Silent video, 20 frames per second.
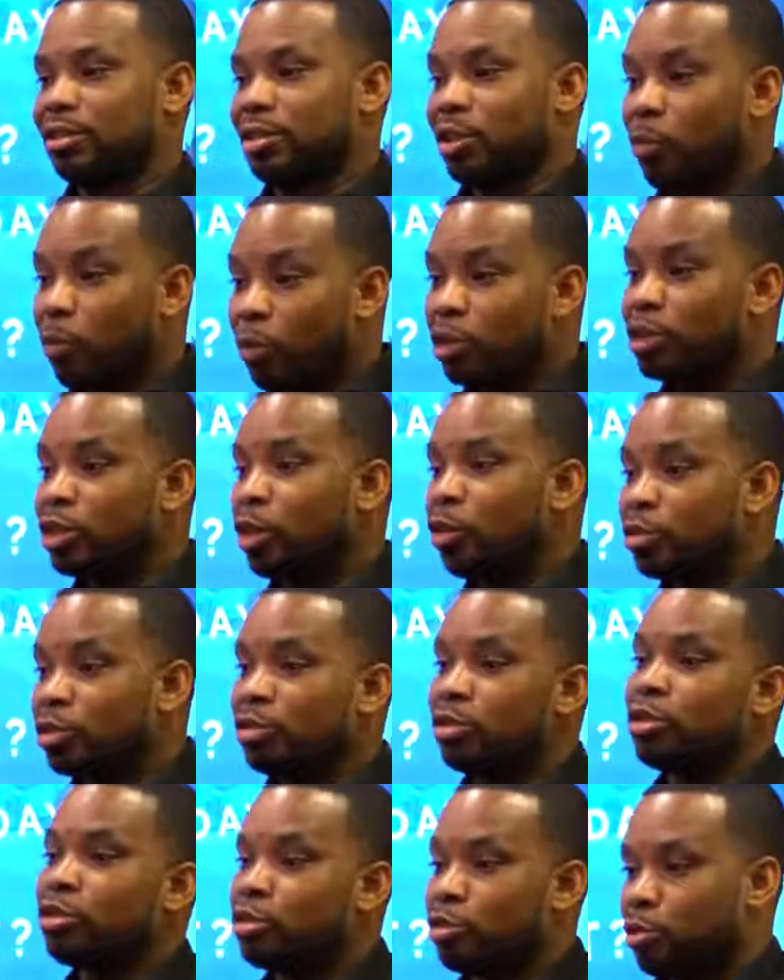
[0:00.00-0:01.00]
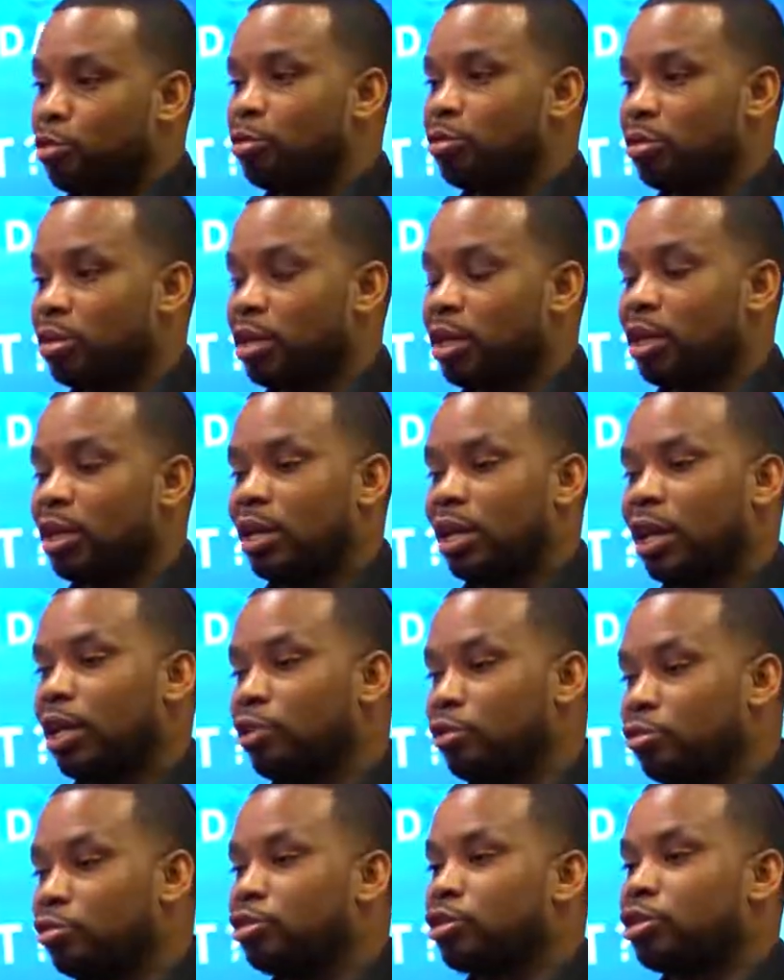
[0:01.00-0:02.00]
someone told you the truth
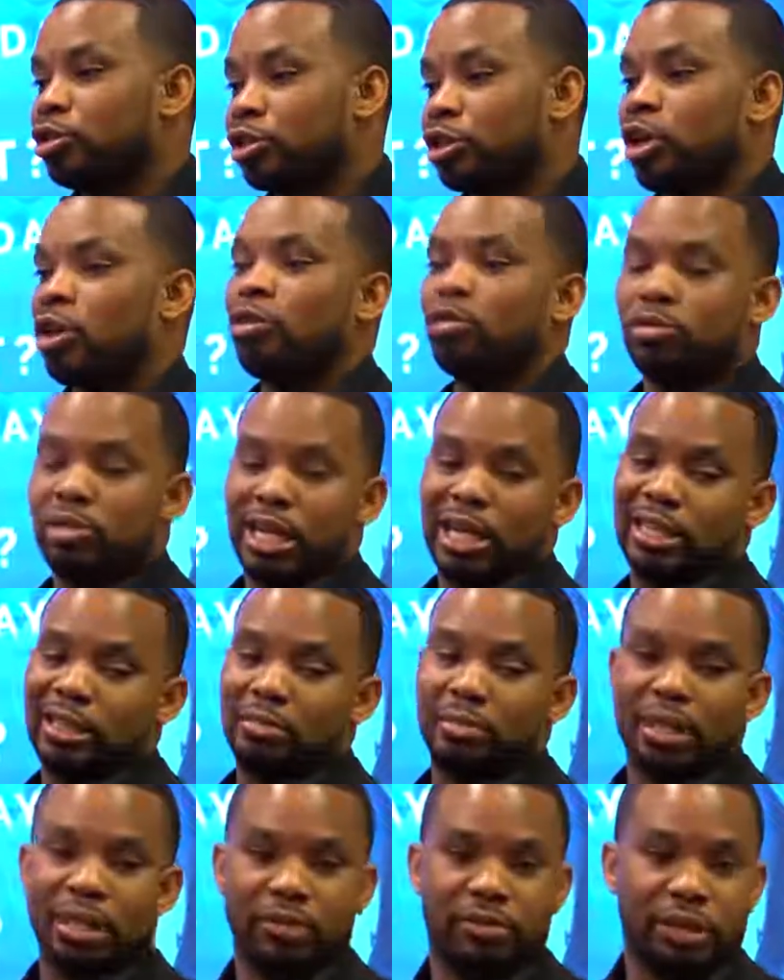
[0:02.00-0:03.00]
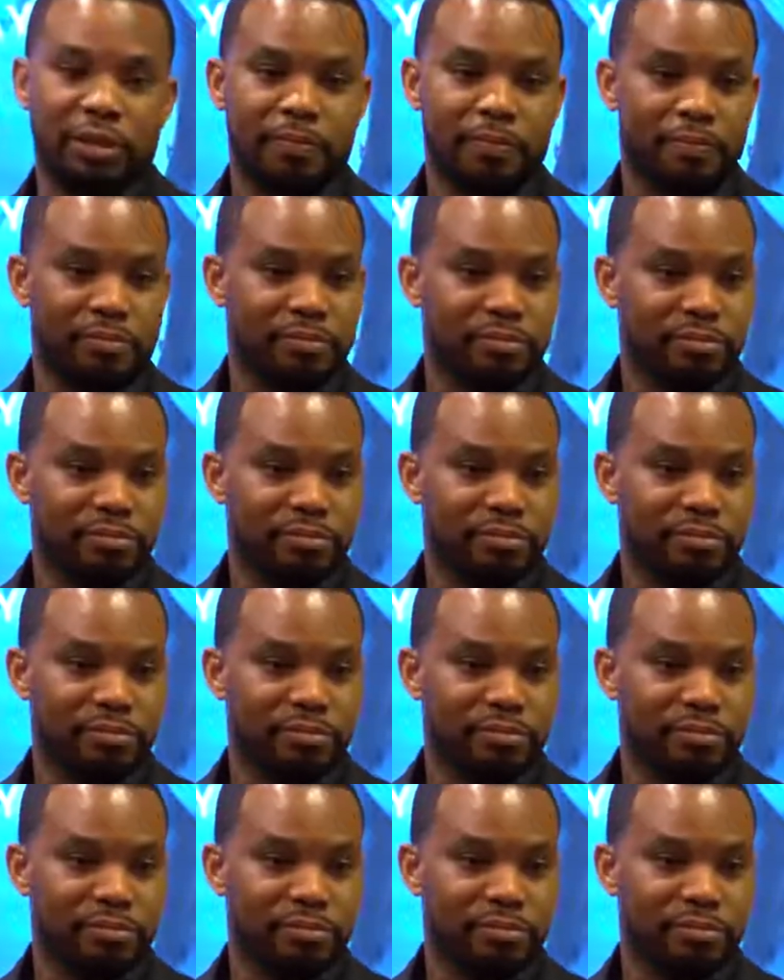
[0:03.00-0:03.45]
and you just chose not to believe it.